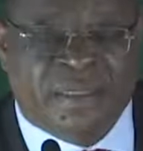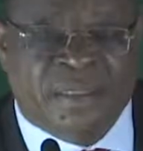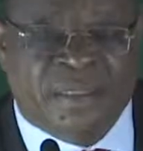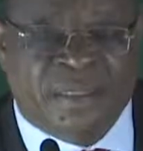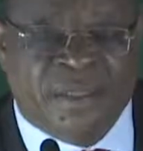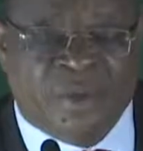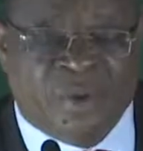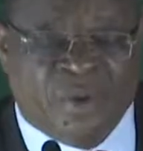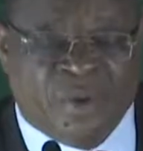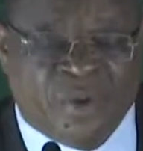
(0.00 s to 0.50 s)

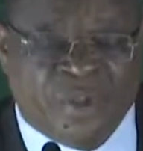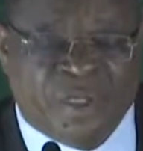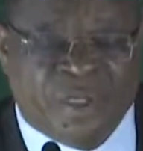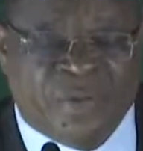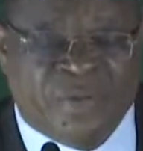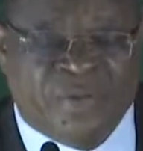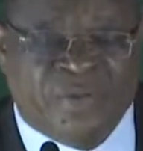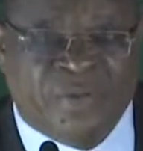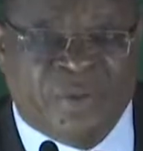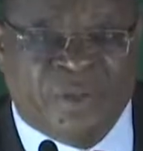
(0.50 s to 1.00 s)
the order
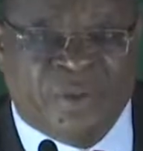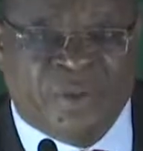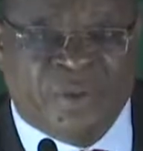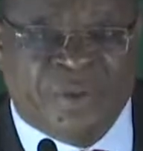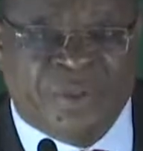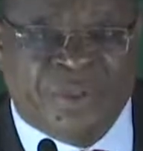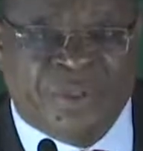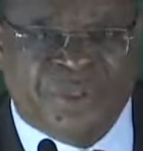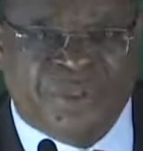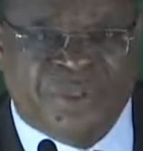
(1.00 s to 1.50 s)
of the
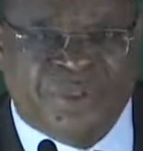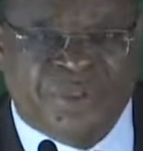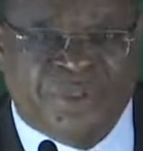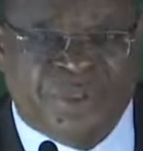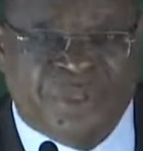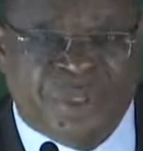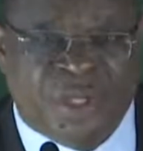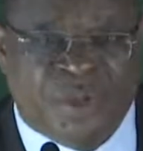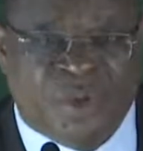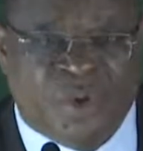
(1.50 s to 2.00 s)

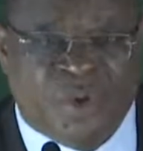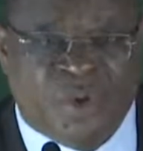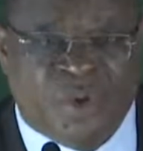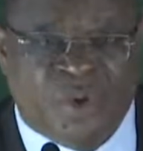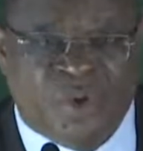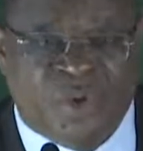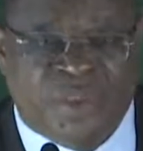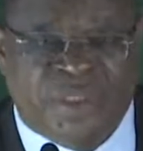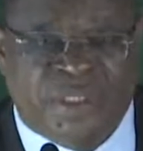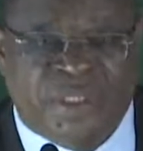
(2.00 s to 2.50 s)
Constitutional Court.